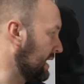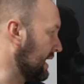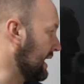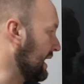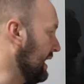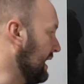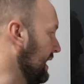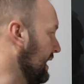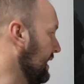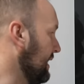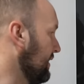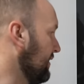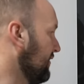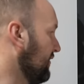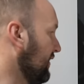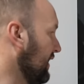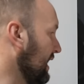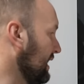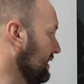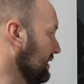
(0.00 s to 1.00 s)
And
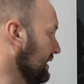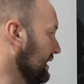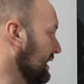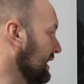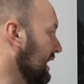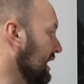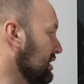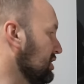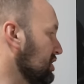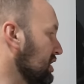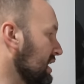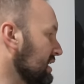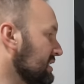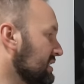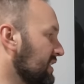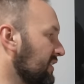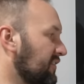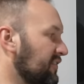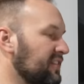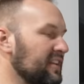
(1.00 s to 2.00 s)
finally,
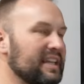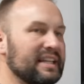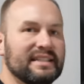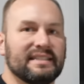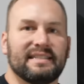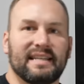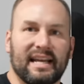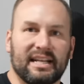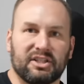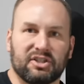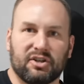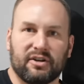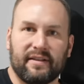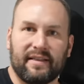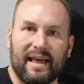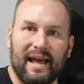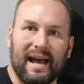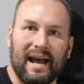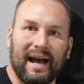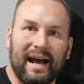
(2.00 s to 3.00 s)
adjust the feed tension of
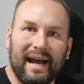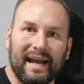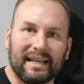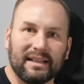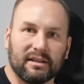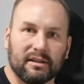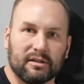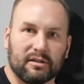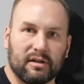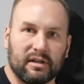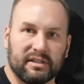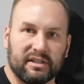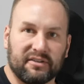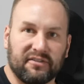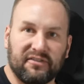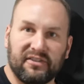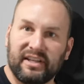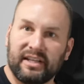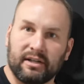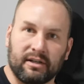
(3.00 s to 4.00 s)
that idler on your
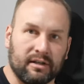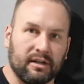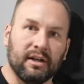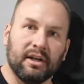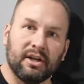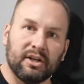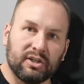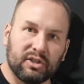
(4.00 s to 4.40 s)
feeder.